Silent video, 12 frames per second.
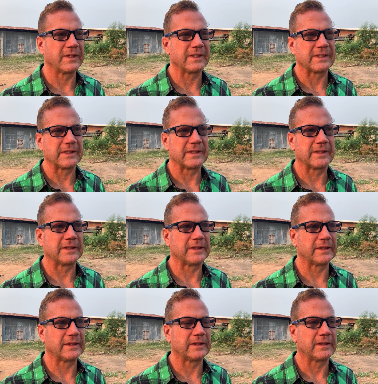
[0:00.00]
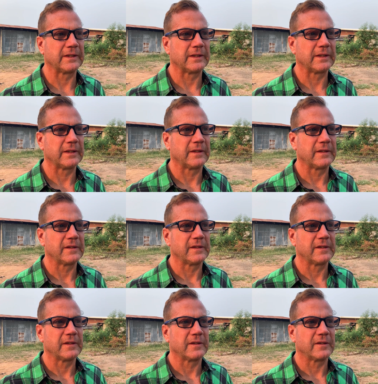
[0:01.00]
(no one is talking)